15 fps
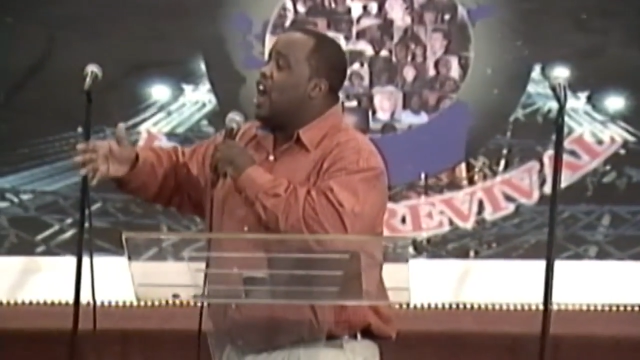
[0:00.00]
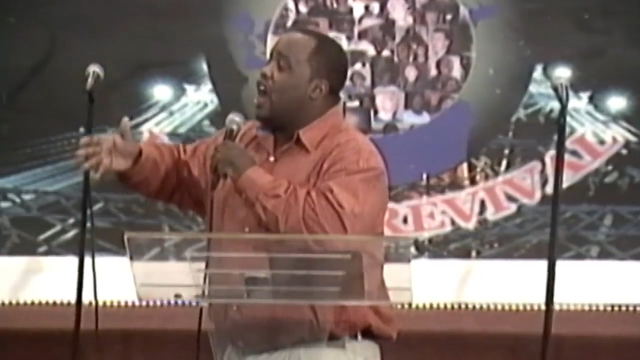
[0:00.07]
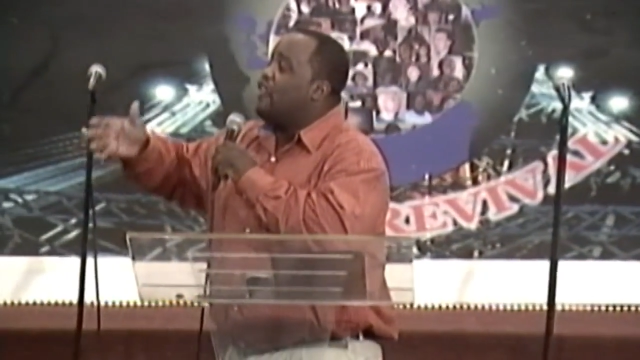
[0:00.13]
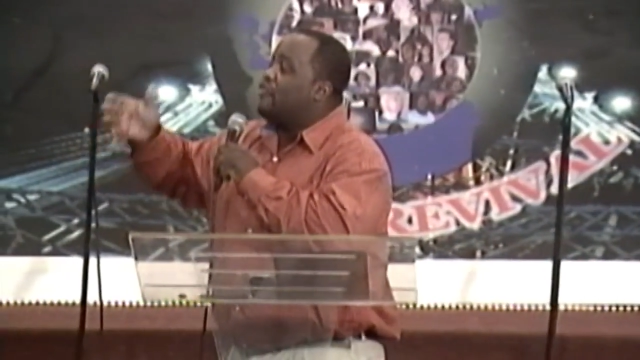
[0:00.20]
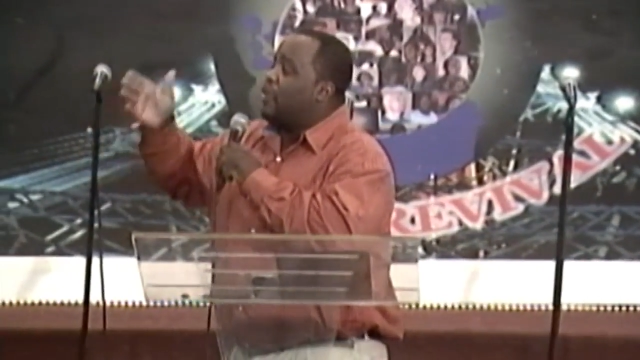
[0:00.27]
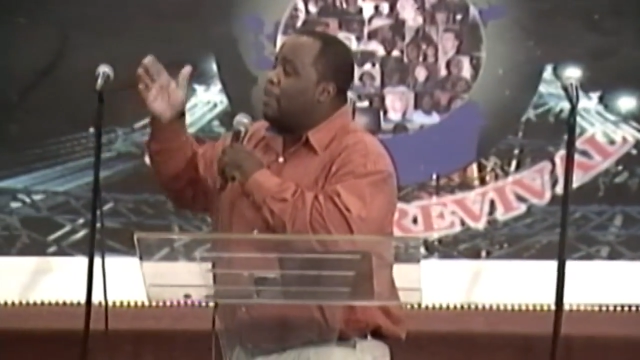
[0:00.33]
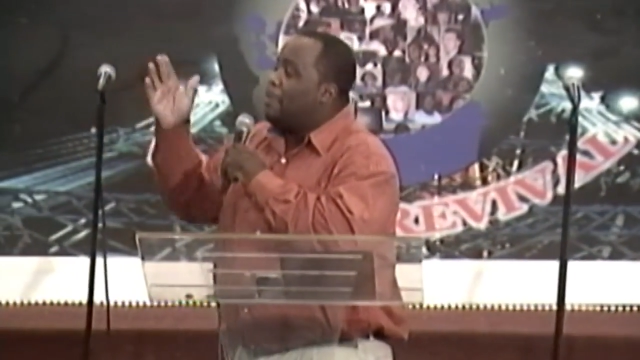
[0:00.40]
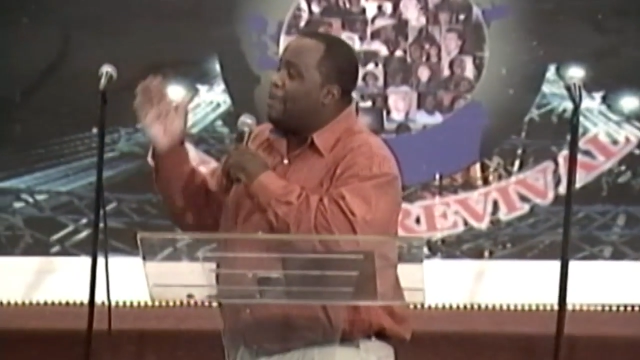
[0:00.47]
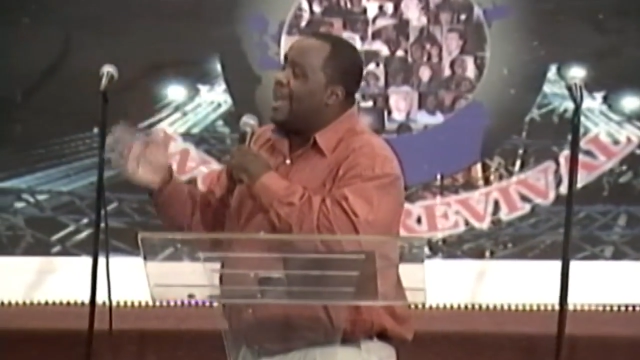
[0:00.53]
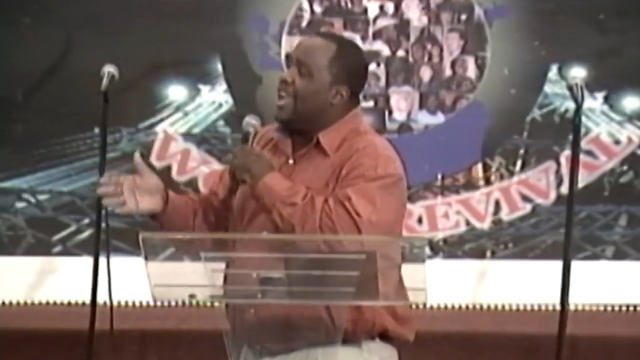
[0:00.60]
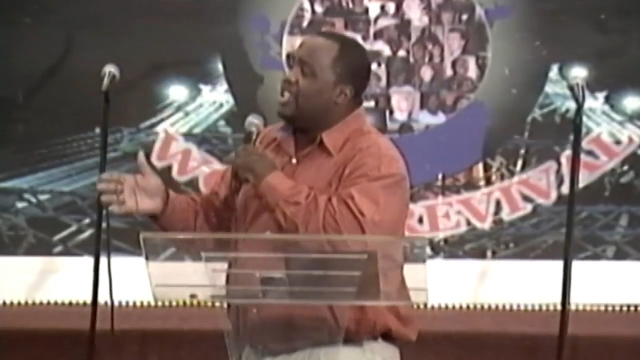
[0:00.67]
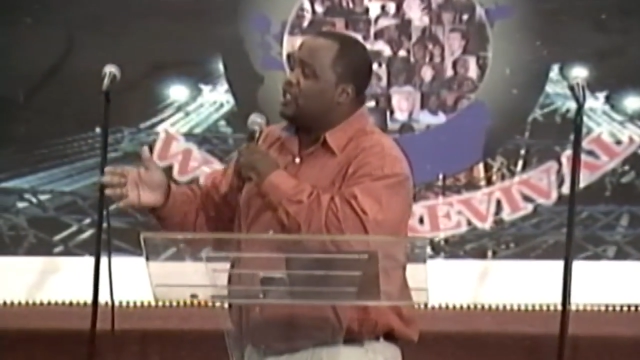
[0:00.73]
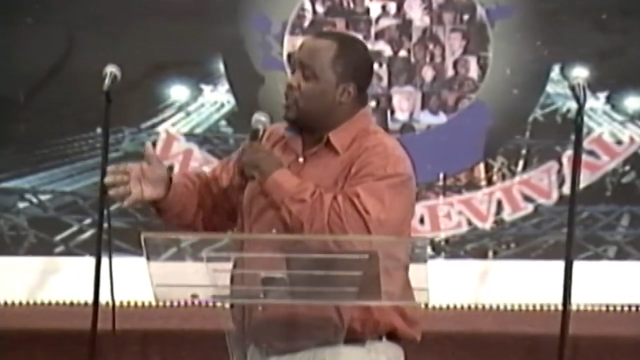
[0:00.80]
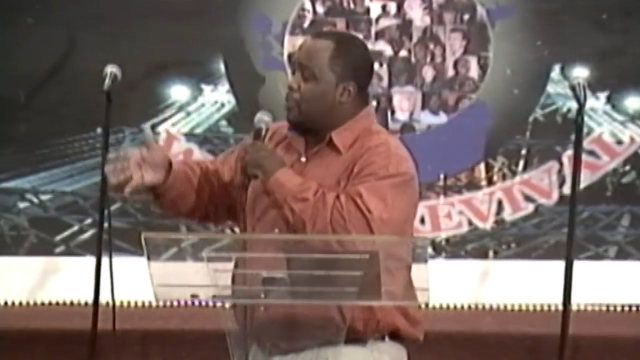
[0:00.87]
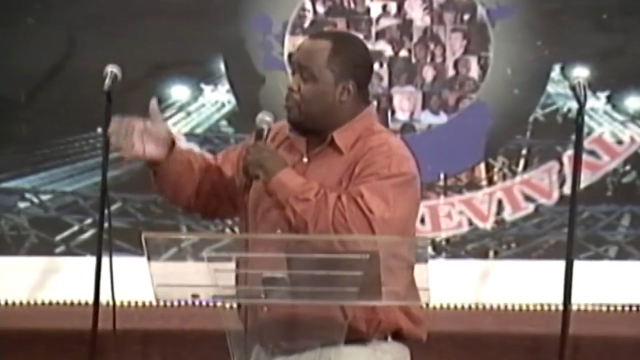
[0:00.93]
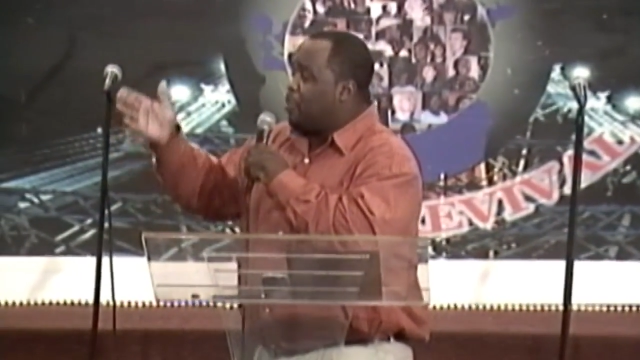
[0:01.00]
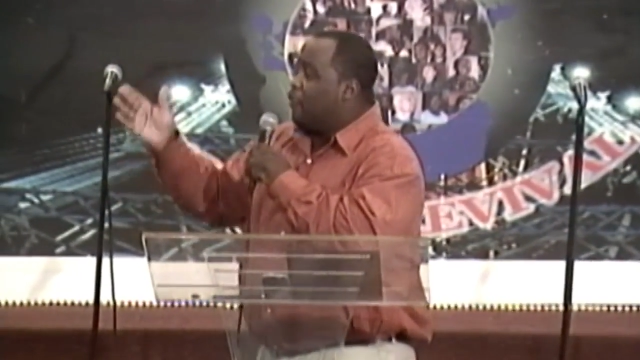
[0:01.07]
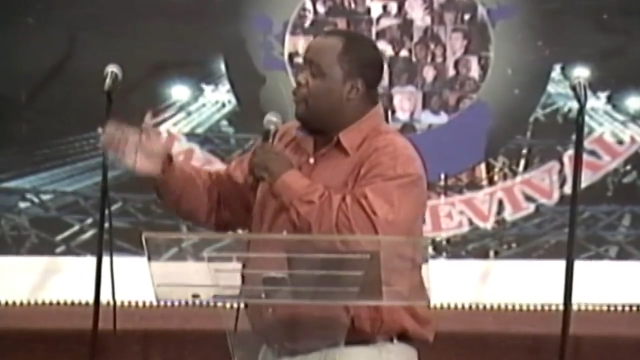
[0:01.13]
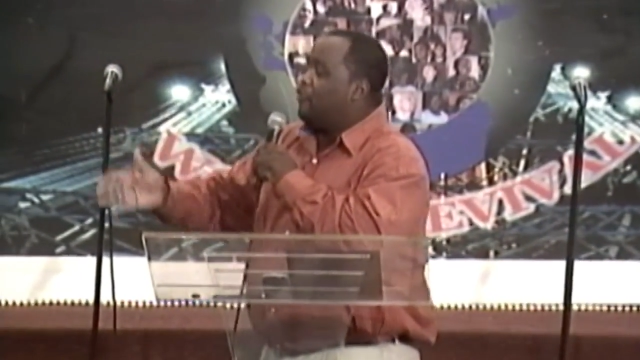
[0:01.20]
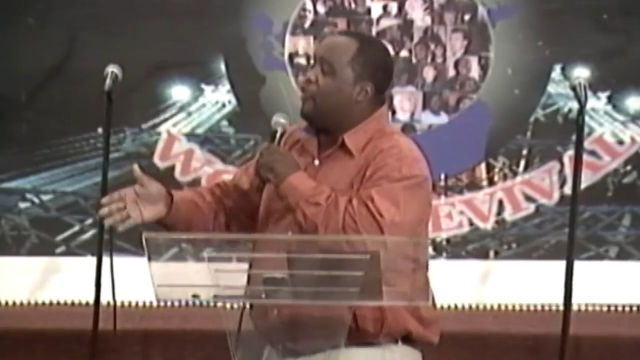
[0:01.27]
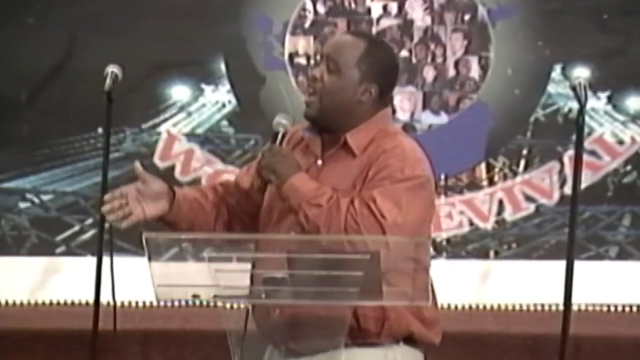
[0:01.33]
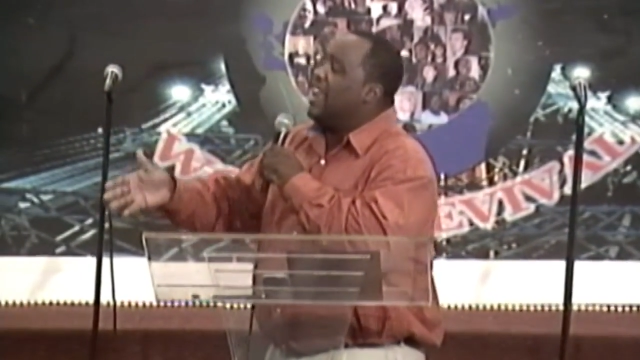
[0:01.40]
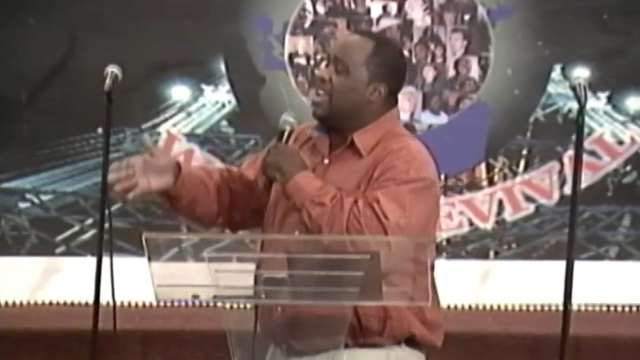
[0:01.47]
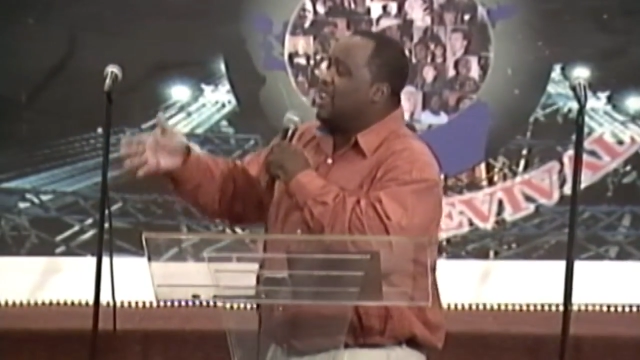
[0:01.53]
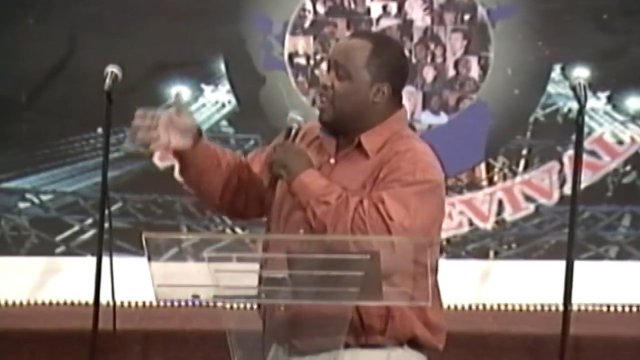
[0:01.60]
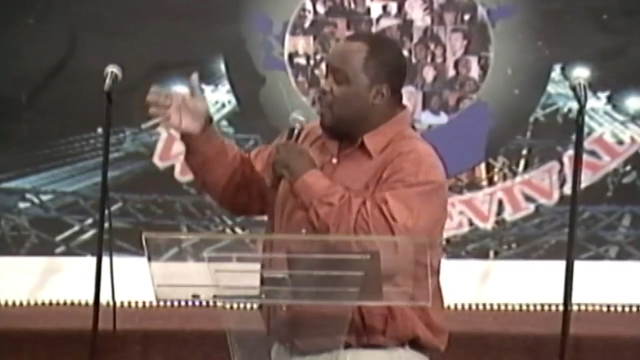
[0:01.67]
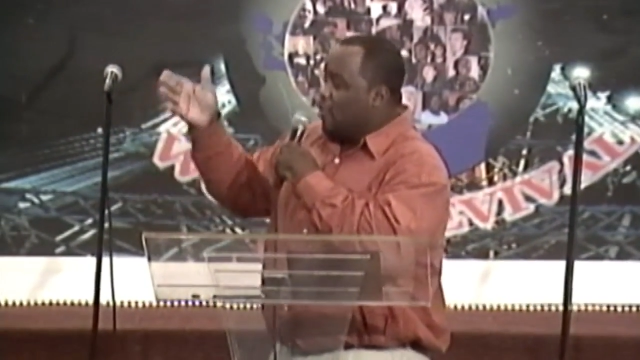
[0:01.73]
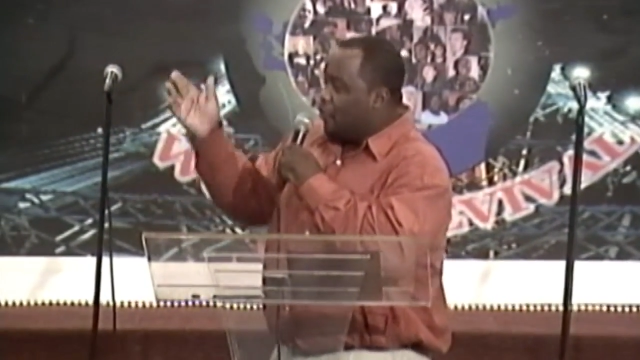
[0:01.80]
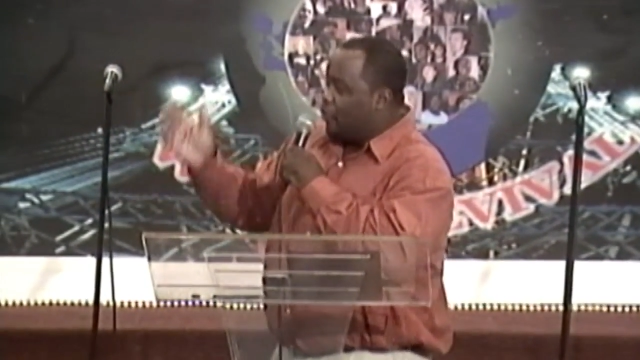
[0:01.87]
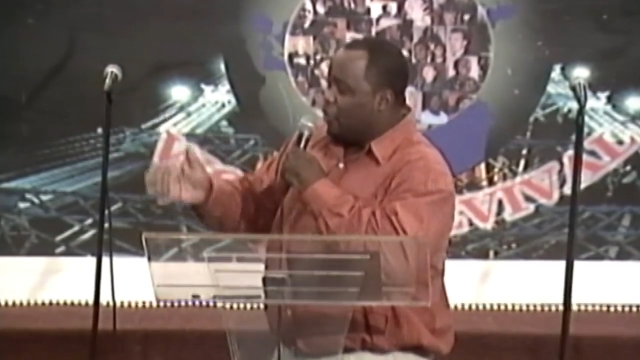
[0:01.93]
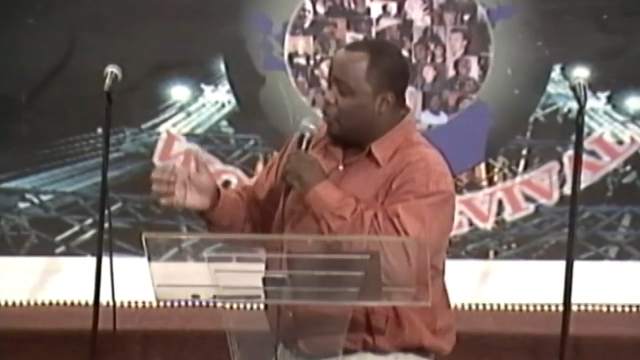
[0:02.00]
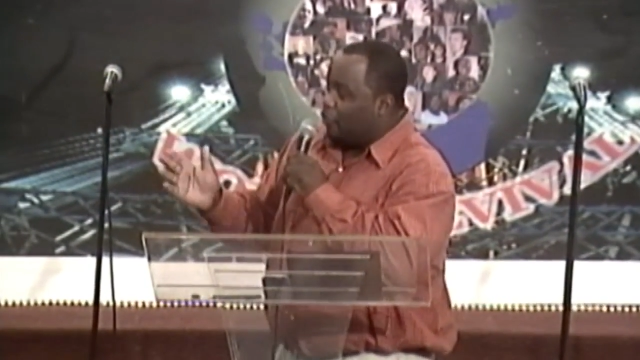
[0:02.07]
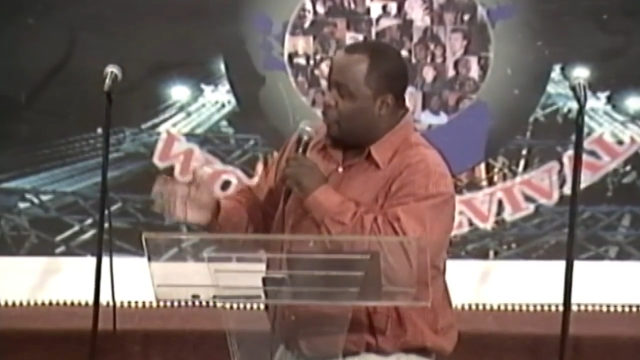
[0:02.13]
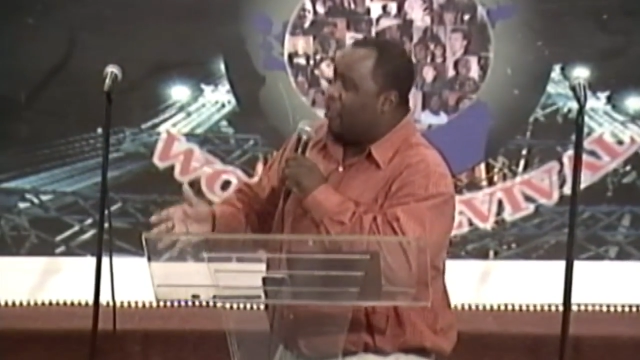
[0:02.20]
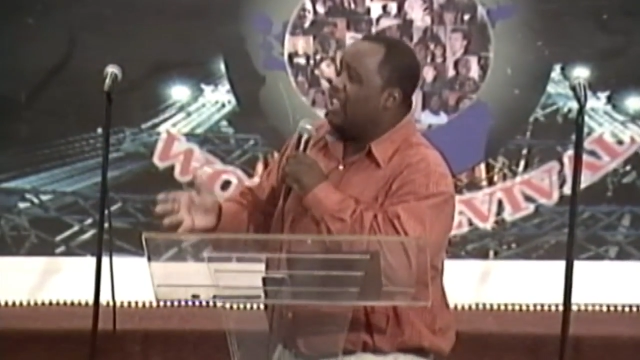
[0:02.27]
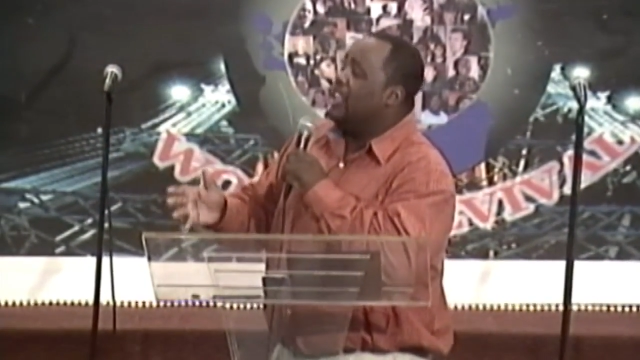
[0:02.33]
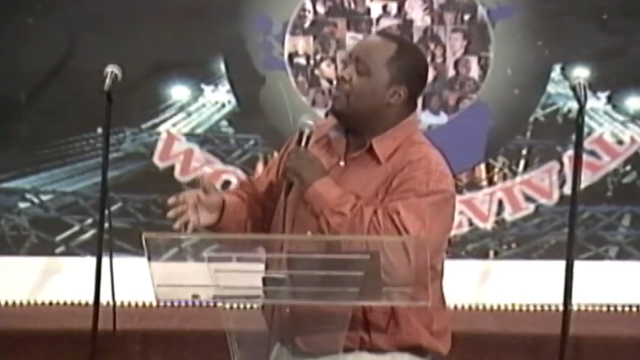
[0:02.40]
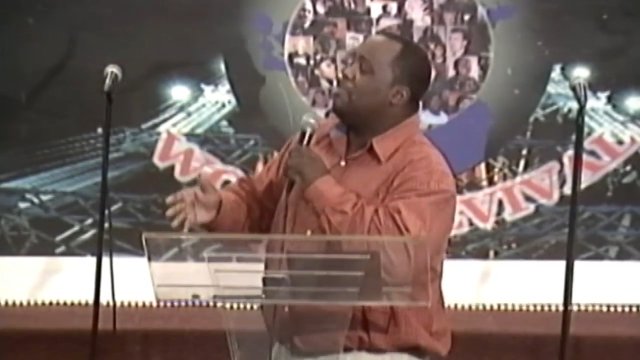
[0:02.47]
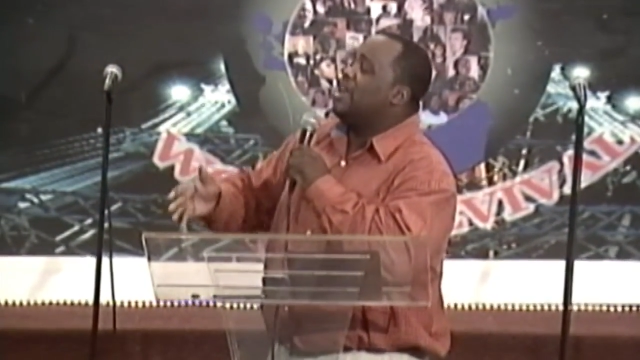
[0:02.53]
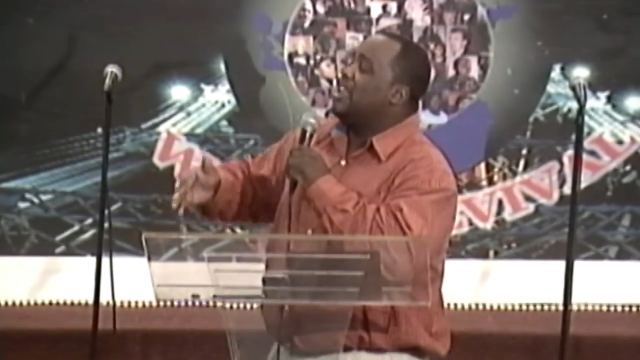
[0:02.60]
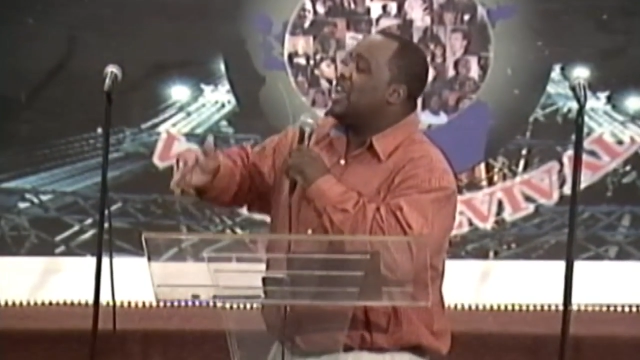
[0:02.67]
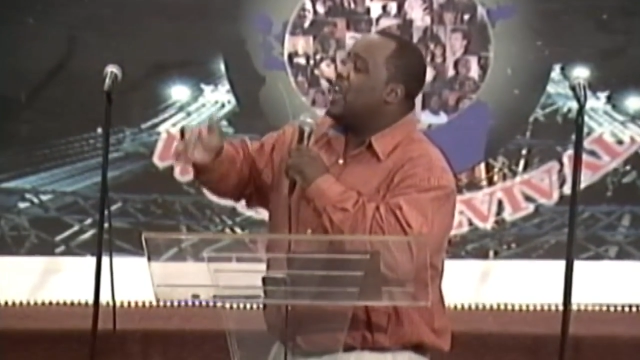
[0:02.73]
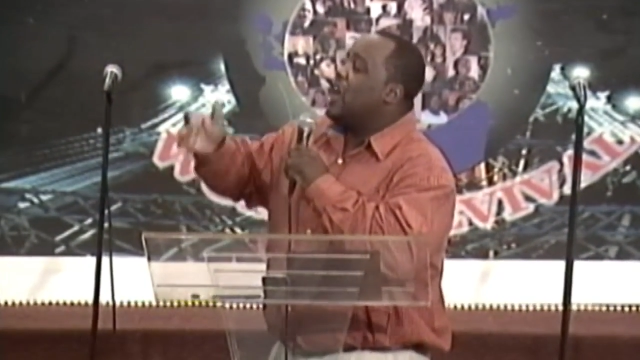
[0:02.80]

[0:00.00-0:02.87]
of a major prophetic fulfillment